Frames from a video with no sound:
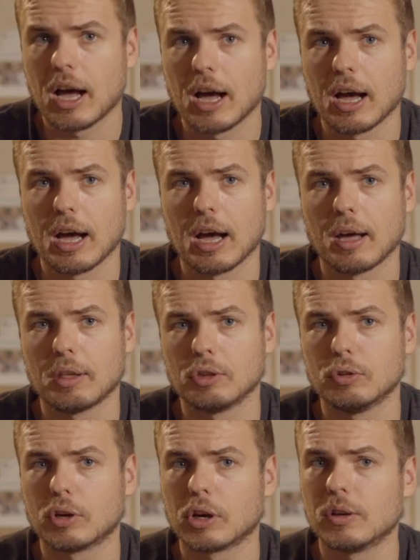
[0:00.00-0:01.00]
Uh,
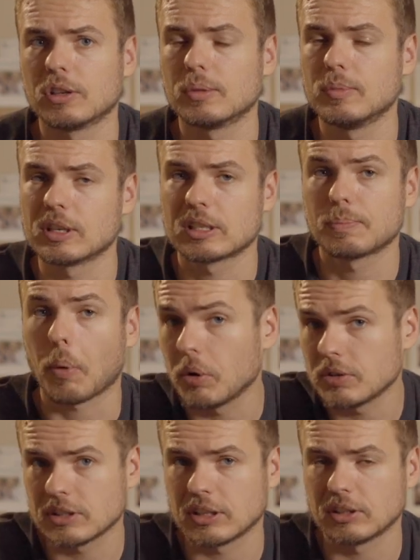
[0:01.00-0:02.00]
you're going to be
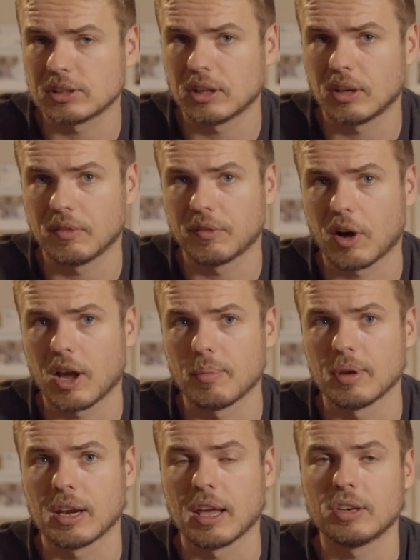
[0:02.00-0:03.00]
exposing it to the
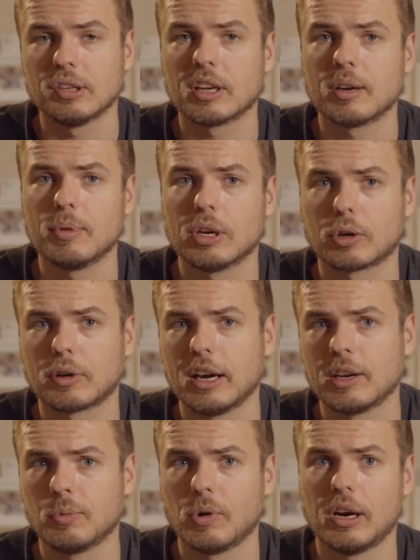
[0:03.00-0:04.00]
environment and you're going to be
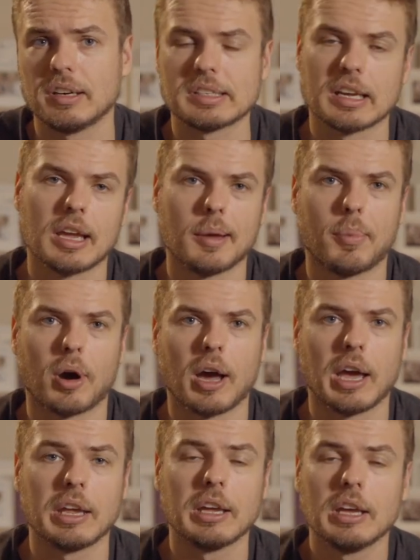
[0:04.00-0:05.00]
creating wear and tear
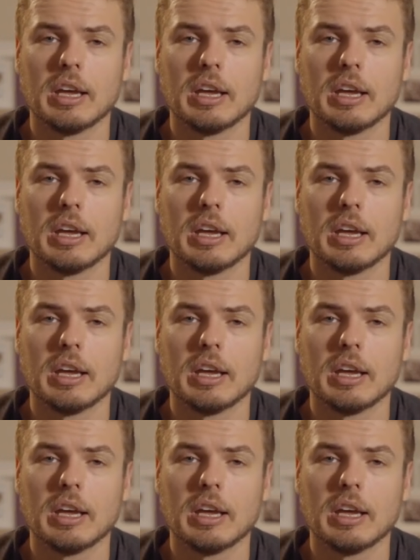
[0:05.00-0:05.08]
by